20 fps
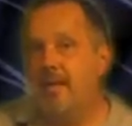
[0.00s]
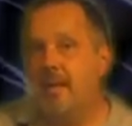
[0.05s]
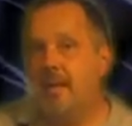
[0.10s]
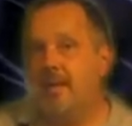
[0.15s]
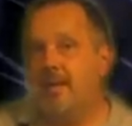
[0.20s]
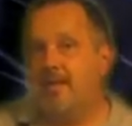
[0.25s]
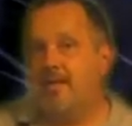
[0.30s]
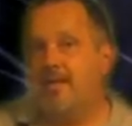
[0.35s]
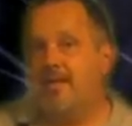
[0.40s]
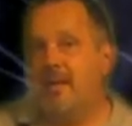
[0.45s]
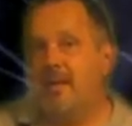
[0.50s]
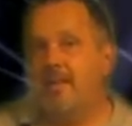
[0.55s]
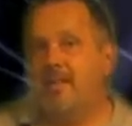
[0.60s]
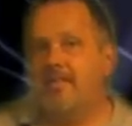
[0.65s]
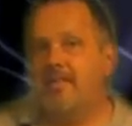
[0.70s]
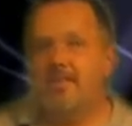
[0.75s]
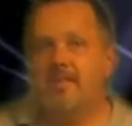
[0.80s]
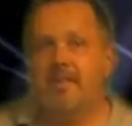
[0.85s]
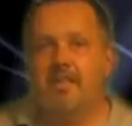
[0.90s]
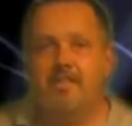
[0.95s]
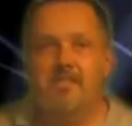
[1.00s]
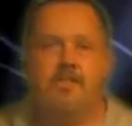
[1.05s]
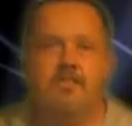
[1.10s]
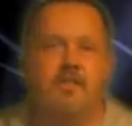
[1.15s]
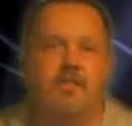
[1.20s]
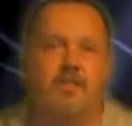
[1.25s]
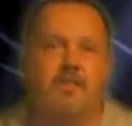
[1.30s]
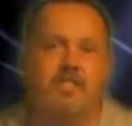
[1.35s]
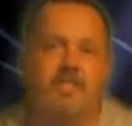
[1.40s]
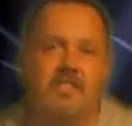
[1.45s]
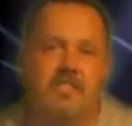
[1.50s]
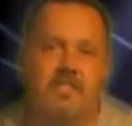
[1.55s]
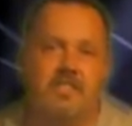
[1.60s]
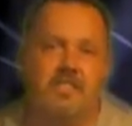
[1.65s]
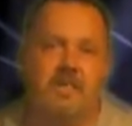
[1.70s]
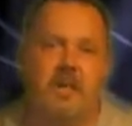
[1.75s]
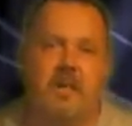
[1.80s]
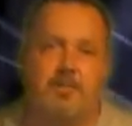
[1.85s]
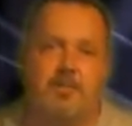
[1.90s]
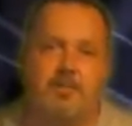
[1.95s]
A lot of the search
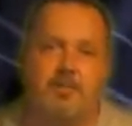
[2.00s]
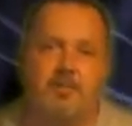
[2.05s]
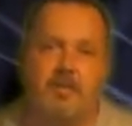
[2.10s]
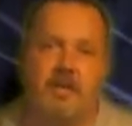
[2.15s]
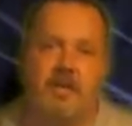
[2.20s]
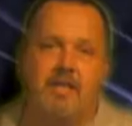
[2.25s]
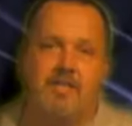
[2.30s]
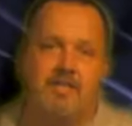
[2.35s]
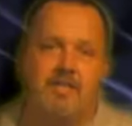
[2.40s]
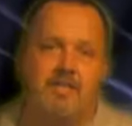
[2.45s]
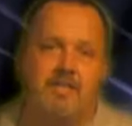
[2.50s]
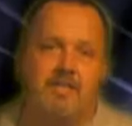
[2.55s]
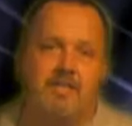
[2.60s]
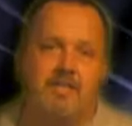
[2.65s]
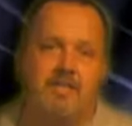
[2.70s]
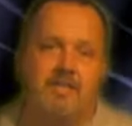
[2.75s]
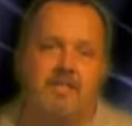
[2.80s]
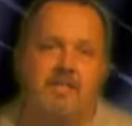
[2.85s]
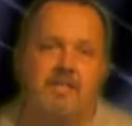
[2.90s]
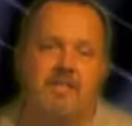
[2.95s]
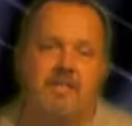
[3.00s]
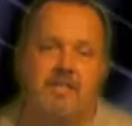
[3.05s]
engine optimizers and